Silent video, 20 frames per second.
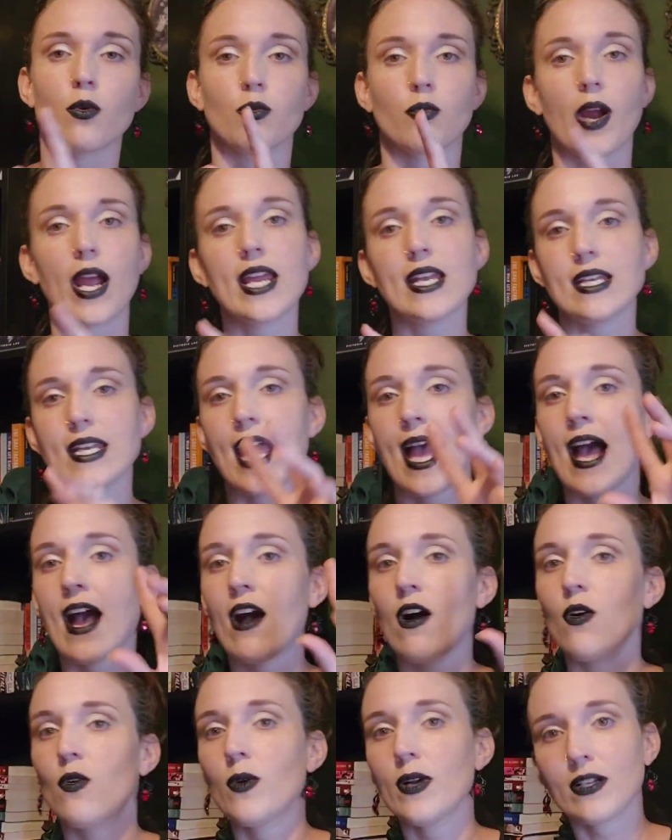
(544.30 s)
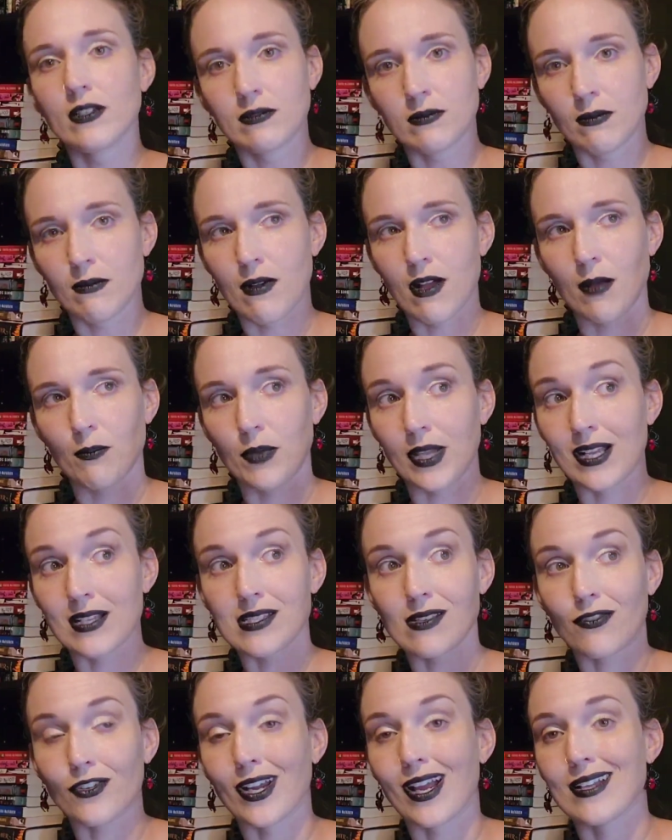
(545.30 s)
right now because
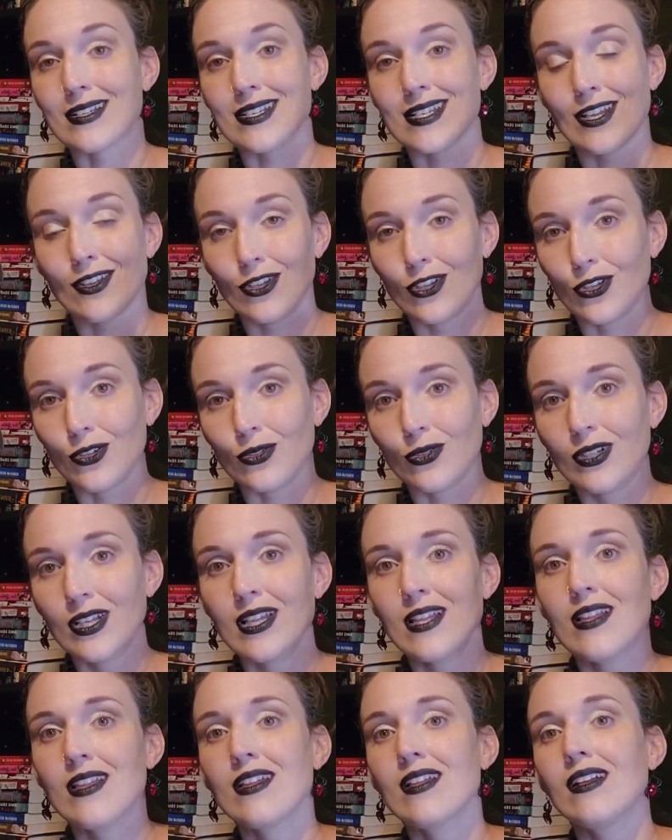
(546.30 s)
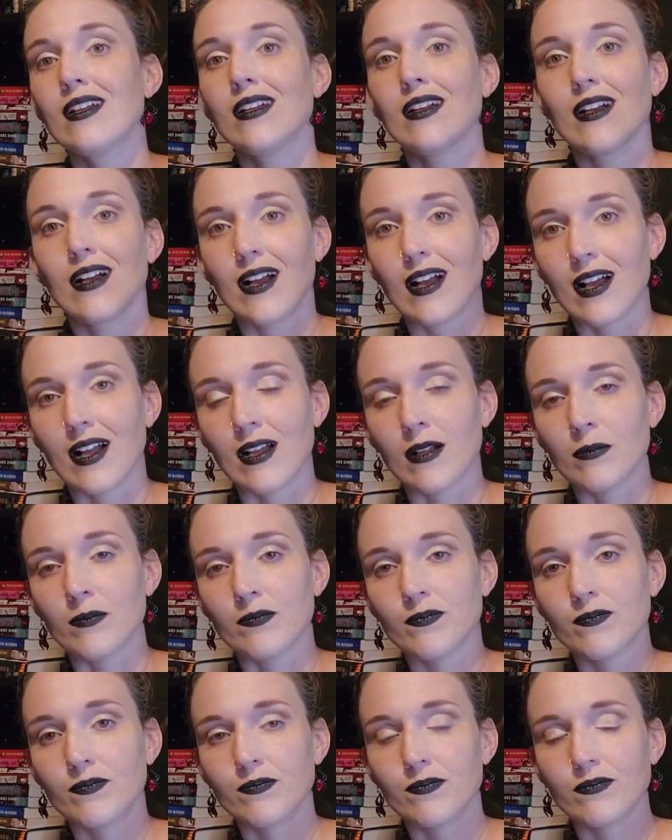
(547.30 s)
I forgot to tell you
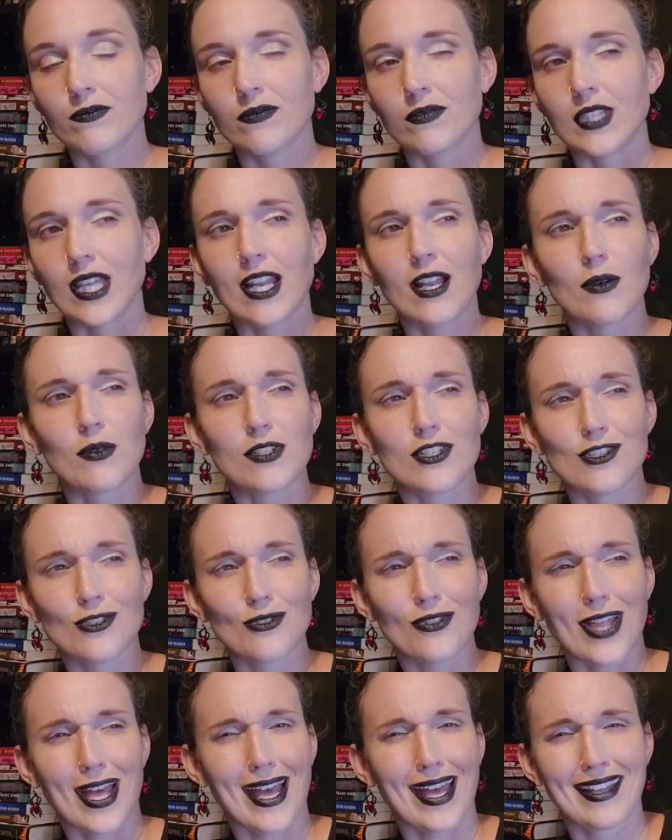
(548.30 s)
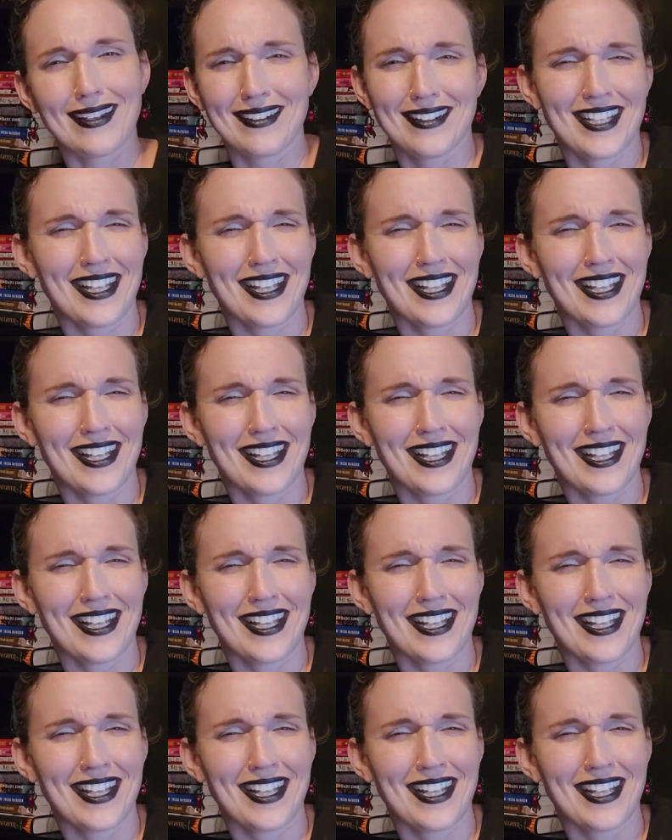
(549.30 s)
that I would do that.